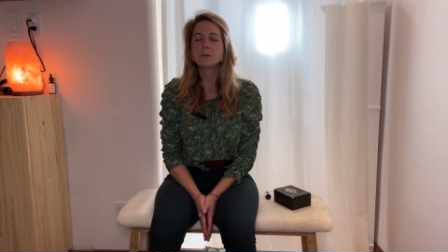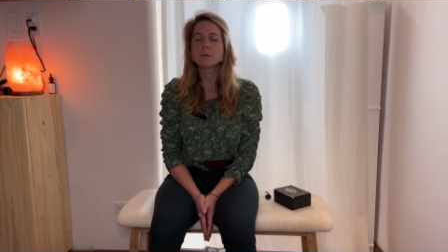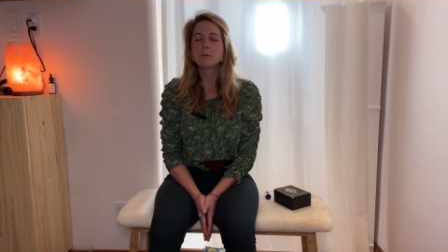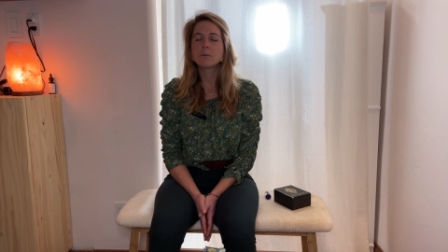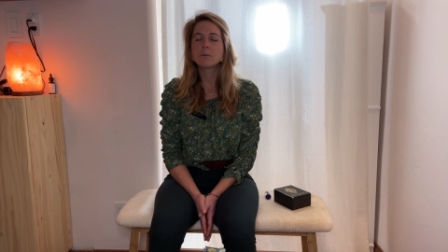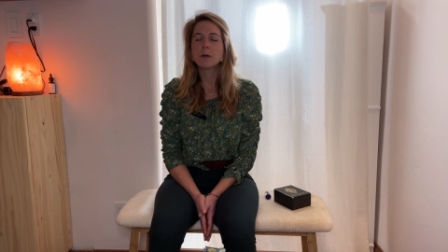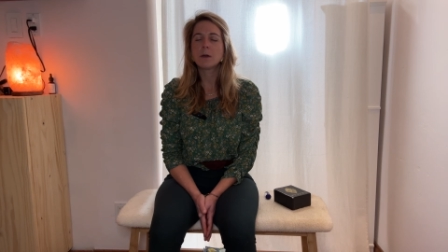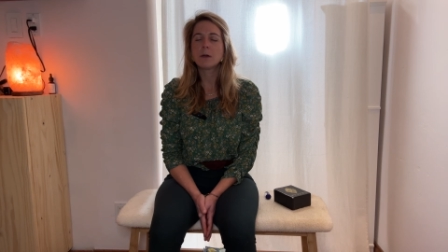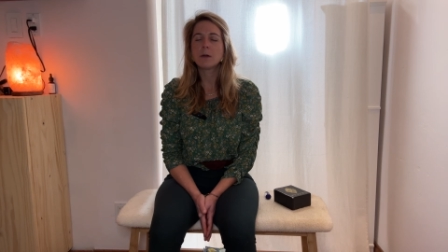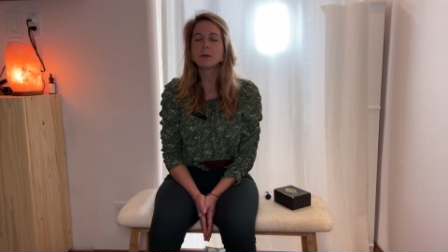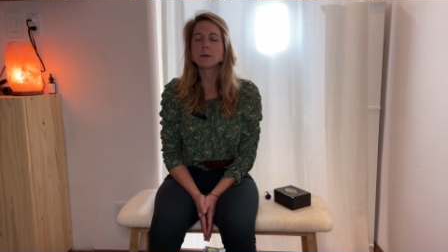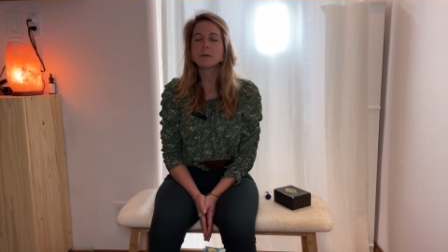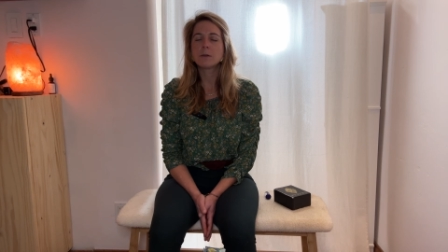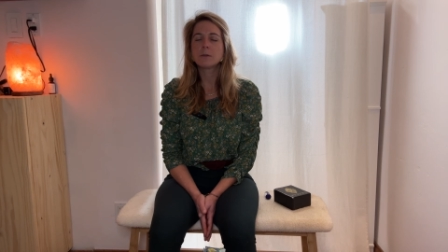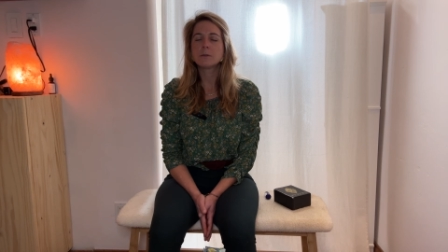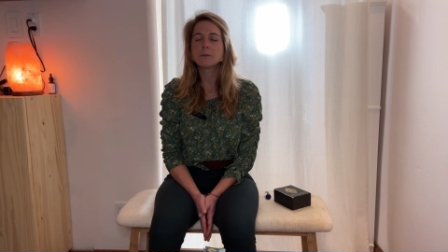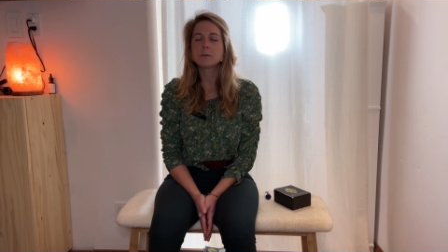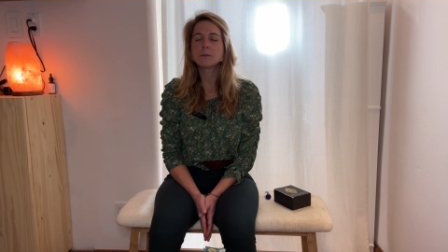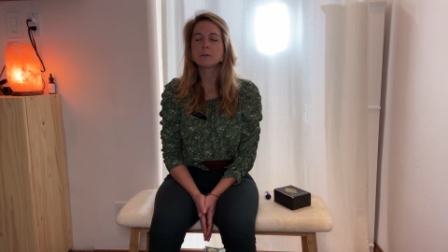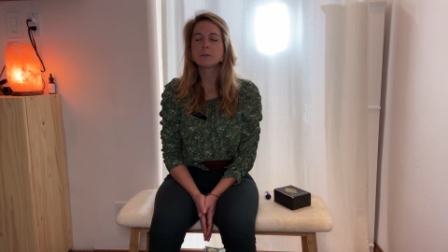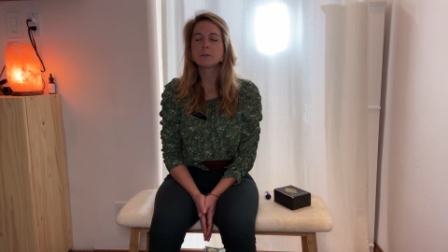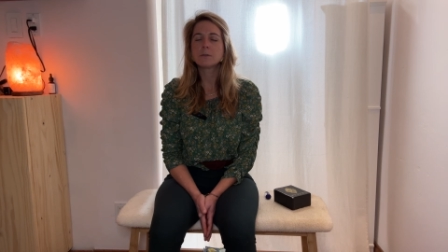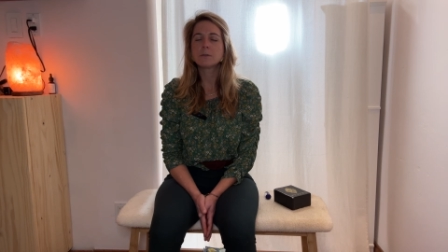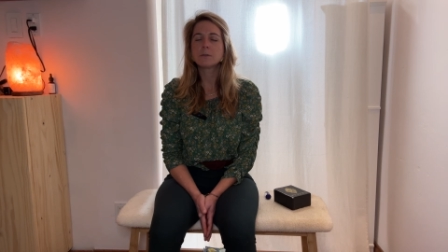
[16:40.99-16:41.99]
the
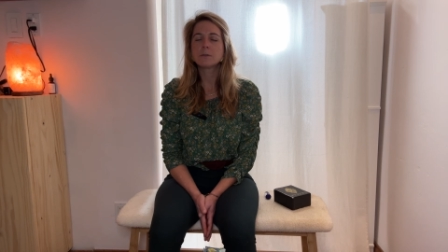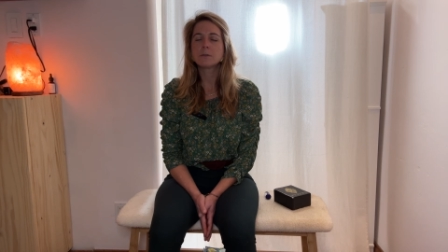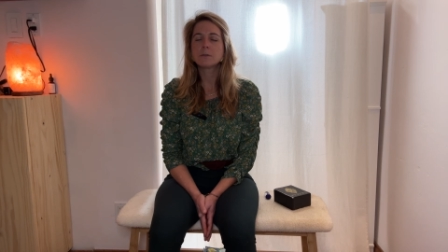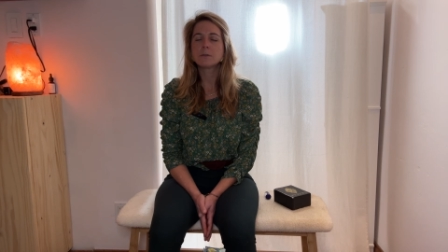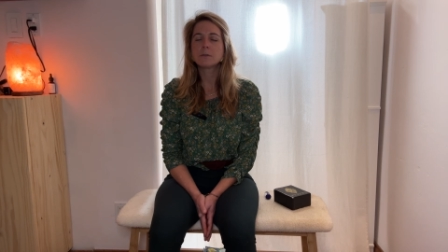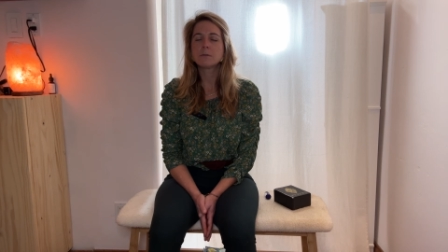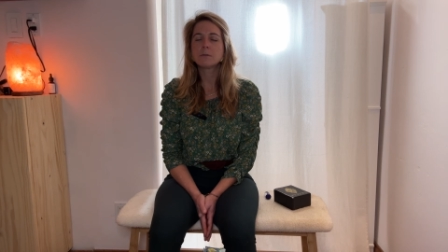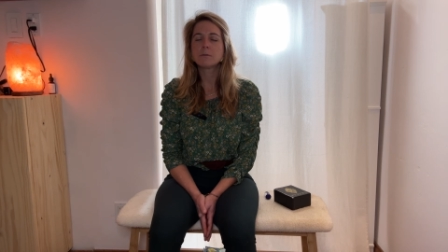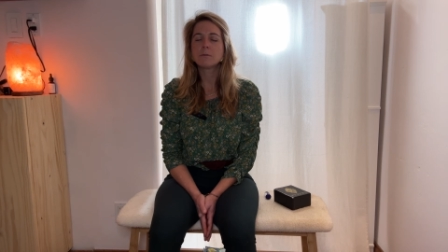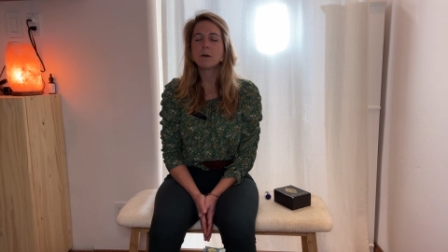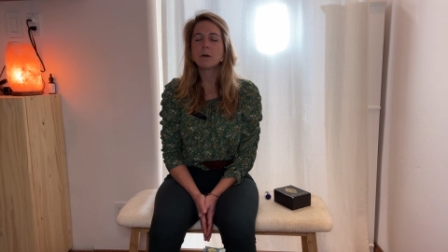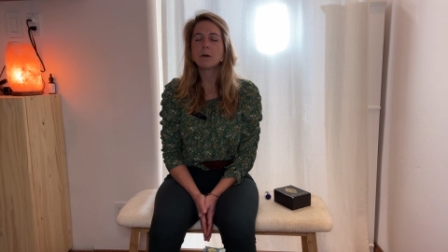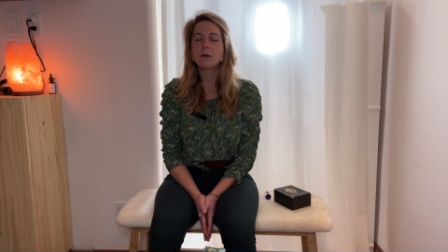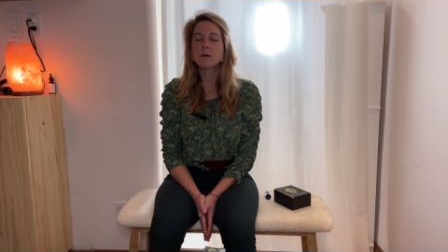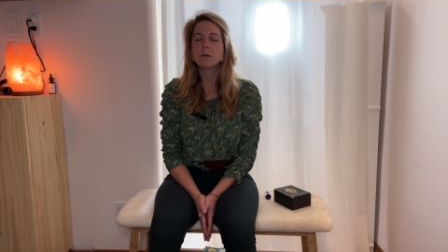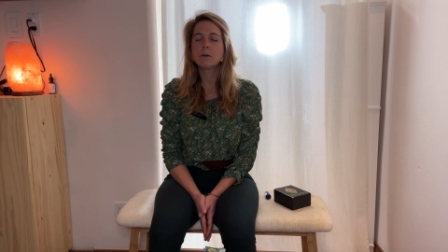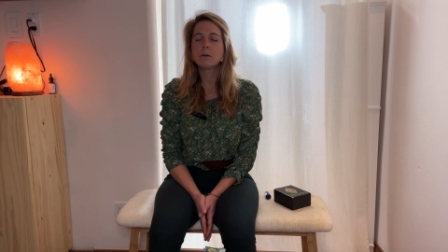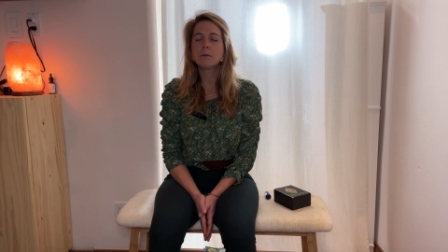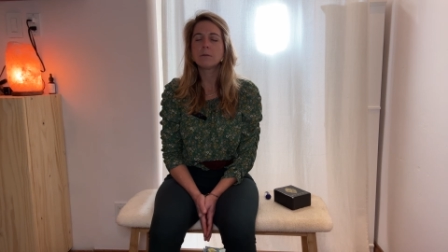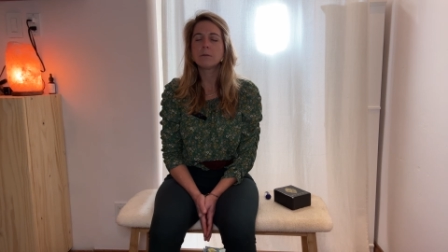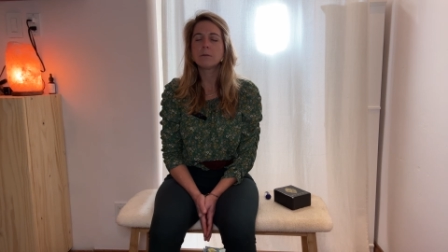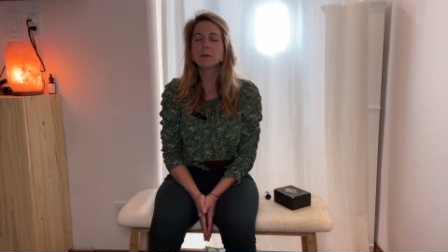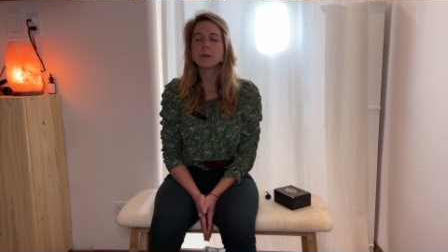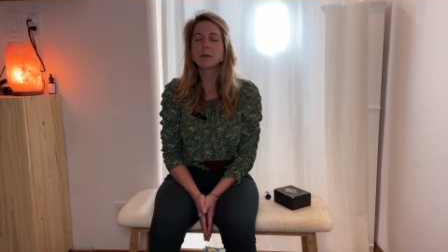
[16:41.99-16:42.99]
rise and the
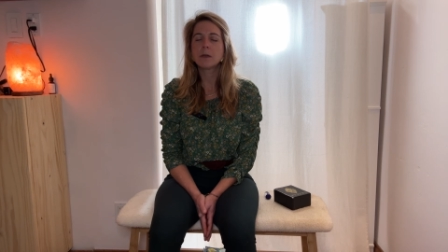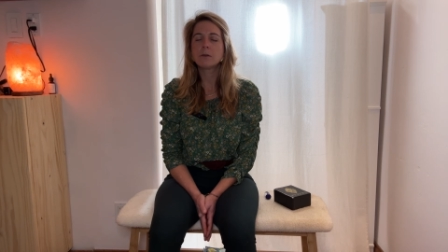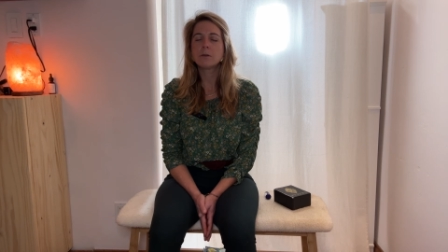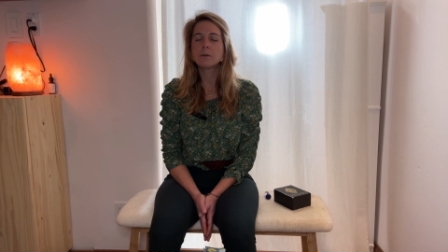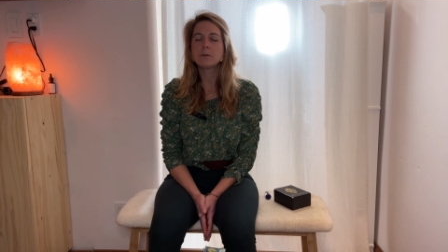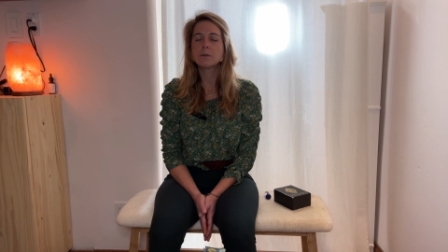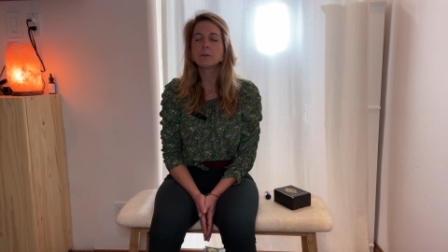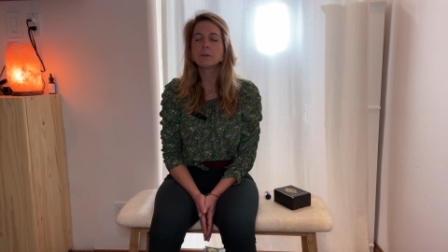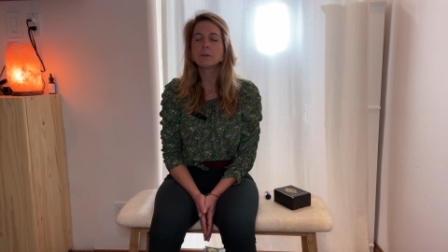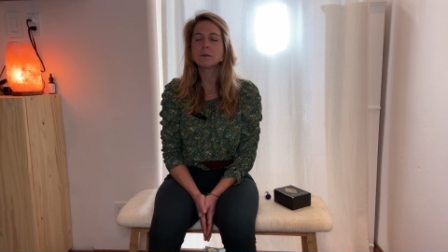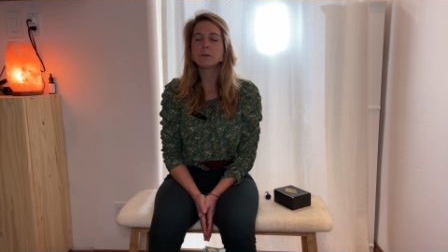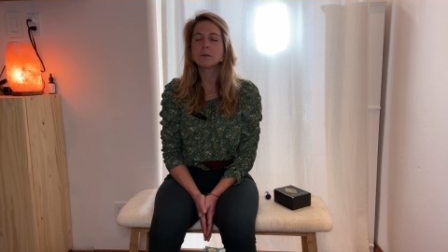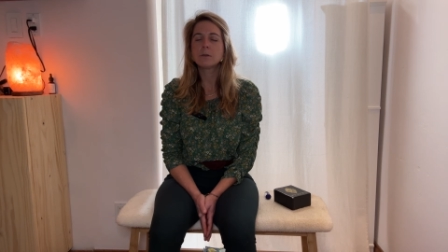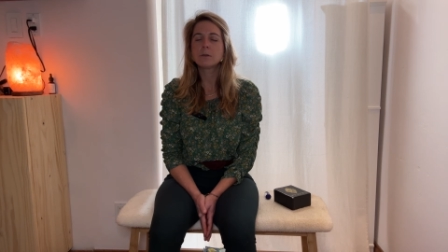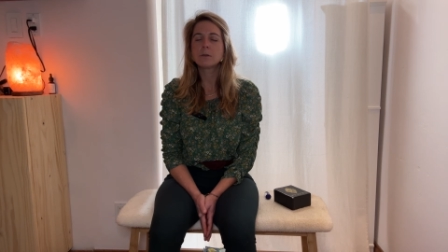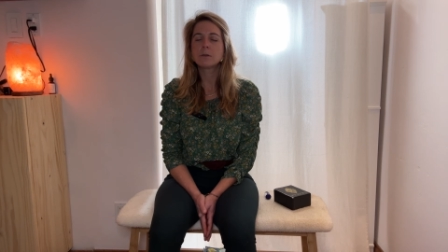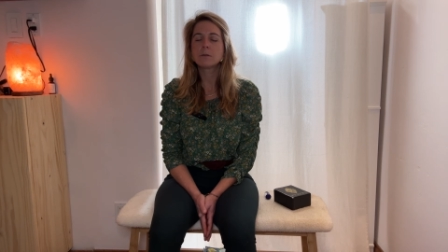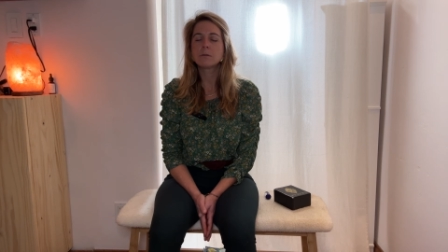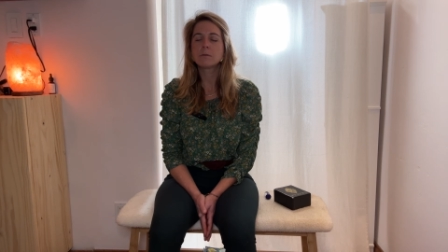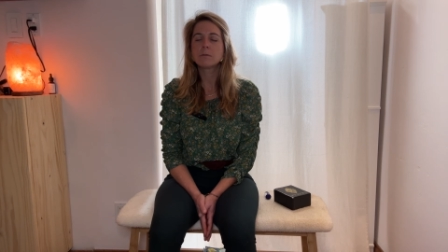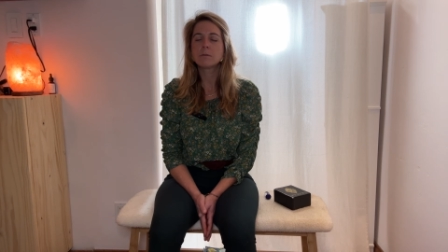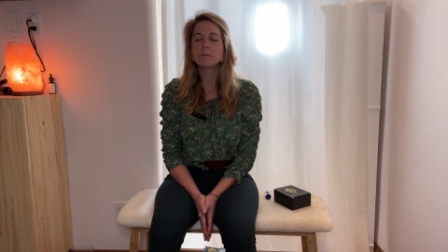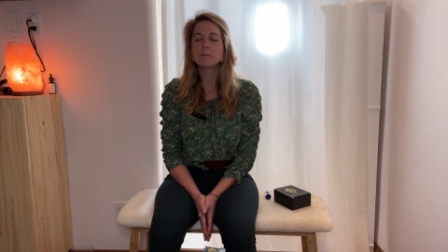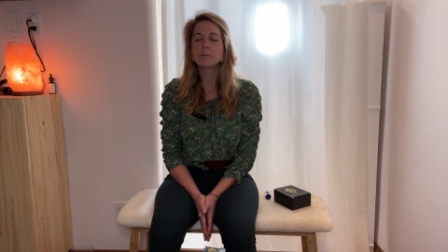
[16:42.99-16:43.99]
fall of the energy
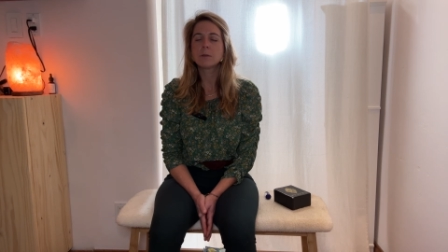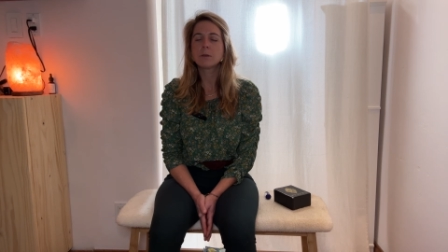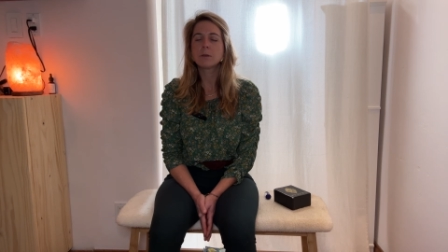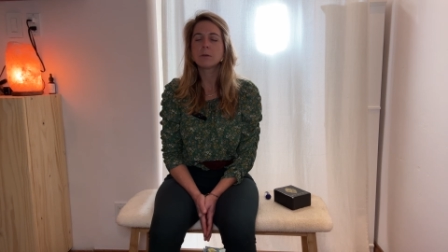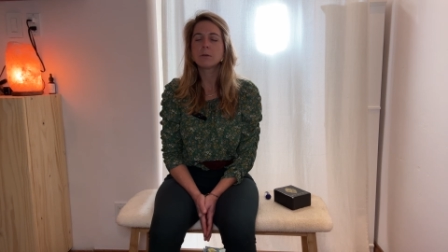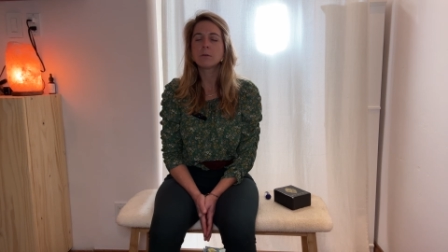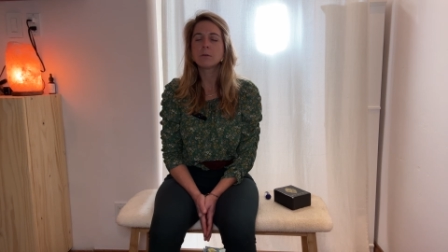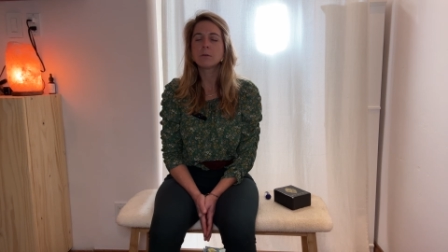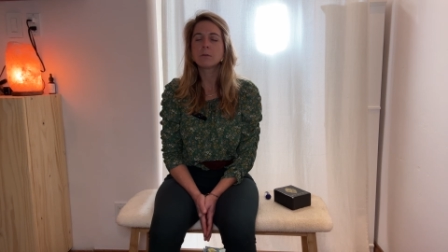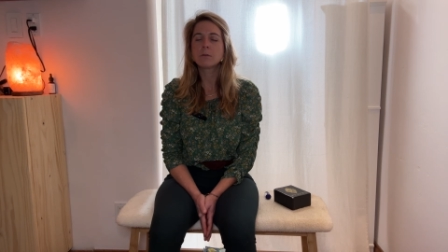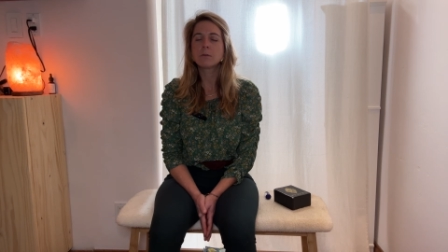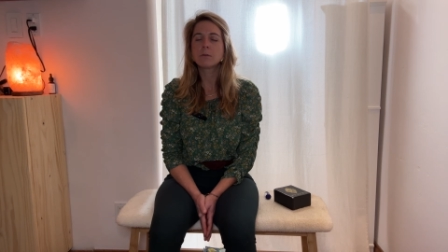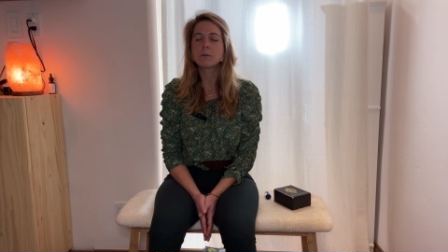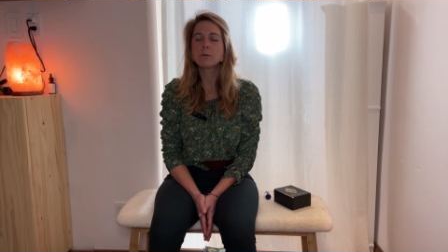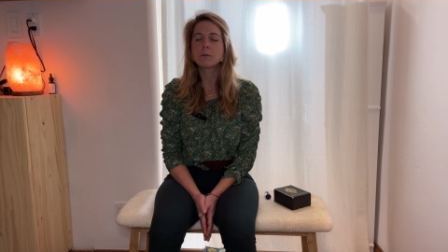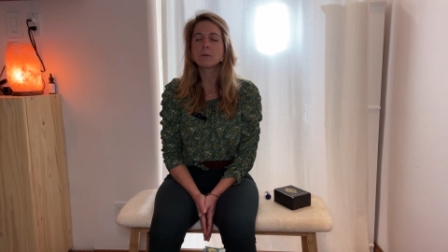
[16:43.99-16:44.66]
from the earth